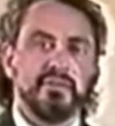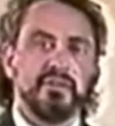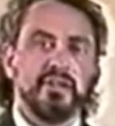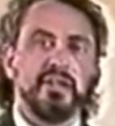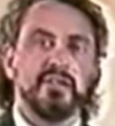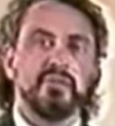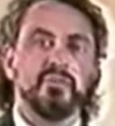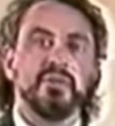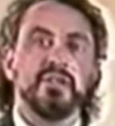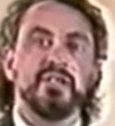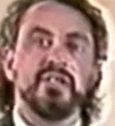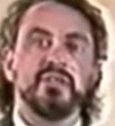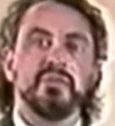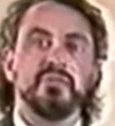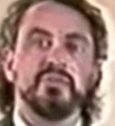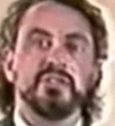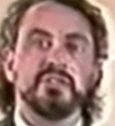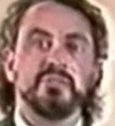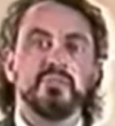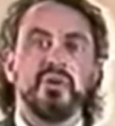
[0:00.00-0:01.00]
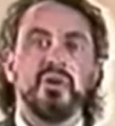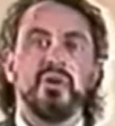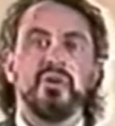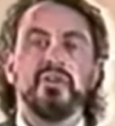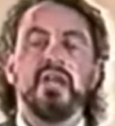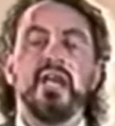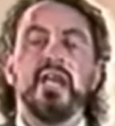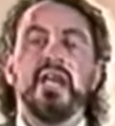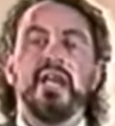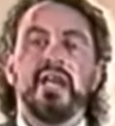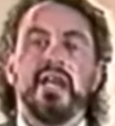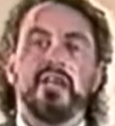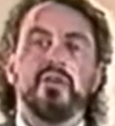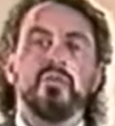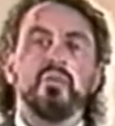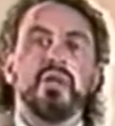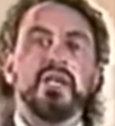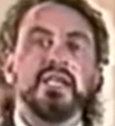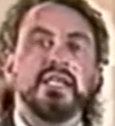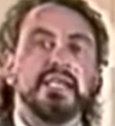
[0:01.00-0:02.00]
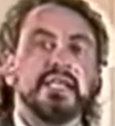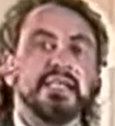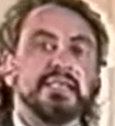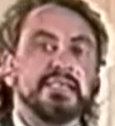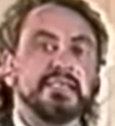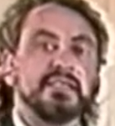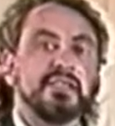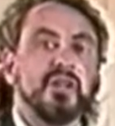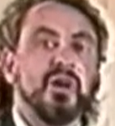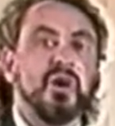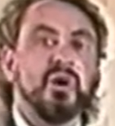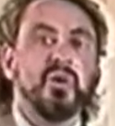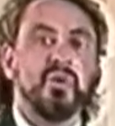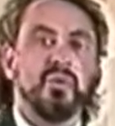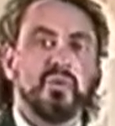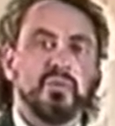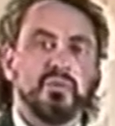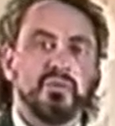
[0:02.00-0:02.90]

And we can respond, and when it's cold,